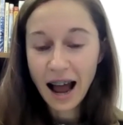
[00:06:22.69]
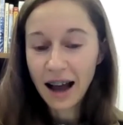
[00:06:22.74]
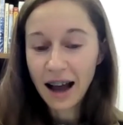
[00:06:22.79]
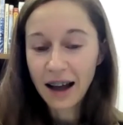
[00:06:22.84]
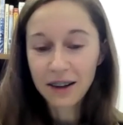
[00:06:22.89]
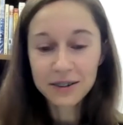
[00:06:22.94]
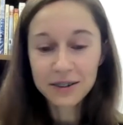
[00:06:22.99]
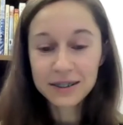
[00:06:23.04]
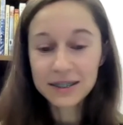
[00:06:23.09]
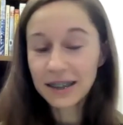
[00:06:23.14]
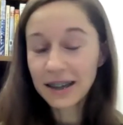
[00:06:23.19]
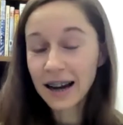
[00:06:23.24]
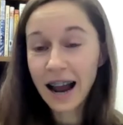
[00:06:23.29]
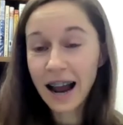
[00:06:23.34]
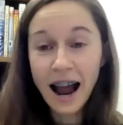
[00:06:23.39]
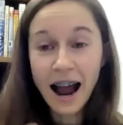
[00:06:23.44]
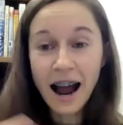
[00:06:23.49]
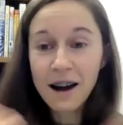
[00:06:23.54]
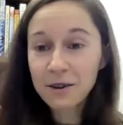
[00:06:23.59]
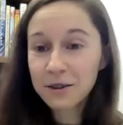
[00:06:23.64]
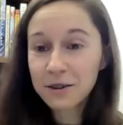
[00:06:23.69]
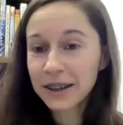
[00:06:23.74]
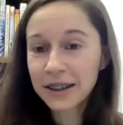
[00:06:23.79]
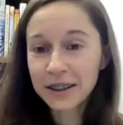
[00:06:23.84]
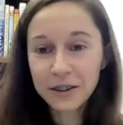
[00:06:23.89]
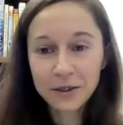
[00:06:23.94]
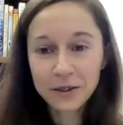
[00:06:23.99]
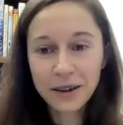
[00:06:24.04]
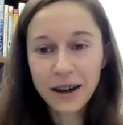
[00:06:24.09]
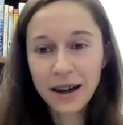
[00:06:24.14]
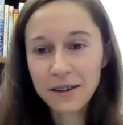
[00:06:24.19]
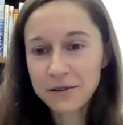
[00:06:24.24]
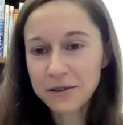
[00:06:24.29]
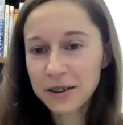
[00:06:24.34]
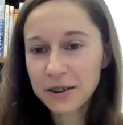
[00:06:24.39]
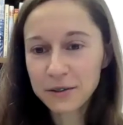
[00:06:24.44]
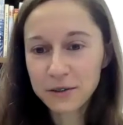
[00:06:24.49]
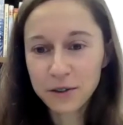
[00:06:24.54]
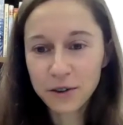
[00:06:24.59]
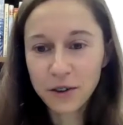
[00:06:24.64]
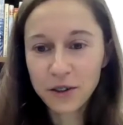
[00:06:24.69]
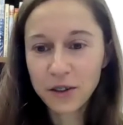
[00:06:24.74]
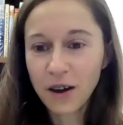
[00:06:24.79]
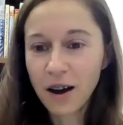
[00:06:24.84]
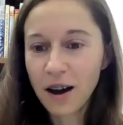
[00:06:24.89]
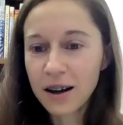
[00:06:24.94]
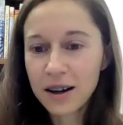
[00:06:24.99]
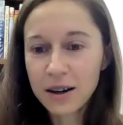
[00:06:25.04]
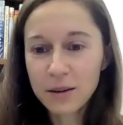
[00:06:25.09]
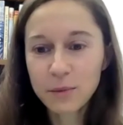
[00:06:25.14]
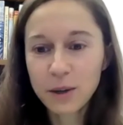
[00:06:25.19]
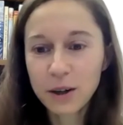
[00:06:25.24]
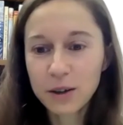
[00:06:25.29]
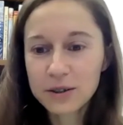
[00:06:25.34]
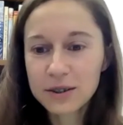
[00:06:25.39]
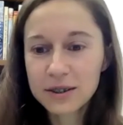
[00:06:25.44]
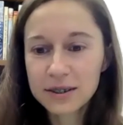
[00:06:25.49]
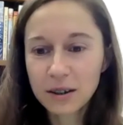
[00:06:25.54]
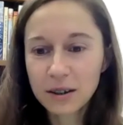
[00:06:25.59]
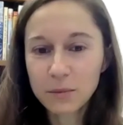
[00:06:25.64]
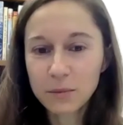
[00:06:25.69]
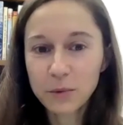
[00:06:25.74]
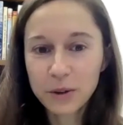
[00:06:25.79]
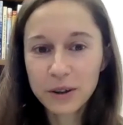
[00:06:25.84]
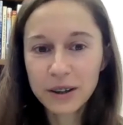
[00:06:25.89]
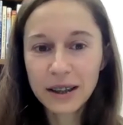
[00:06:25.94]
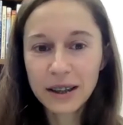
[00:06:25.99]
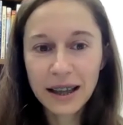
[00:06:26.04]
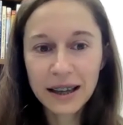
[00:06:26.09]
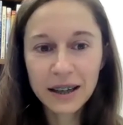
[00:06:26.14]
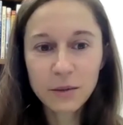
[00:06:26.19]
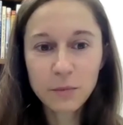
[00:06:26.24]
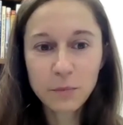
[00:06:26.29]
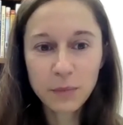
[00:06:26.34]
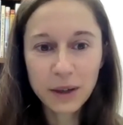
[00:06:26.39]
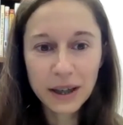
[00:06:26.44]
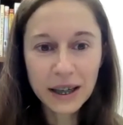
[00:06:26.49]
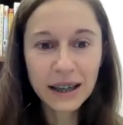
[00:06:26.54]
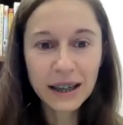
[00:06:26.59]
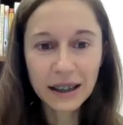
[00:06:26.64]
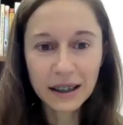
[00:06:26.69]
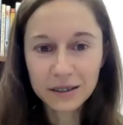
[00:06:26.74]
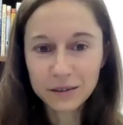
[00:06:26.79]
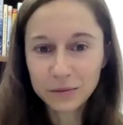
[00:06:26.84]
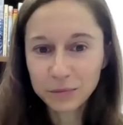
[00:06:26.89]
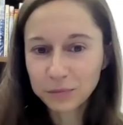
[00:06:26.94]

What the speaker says: I was like, how can you have never thought about someone like me?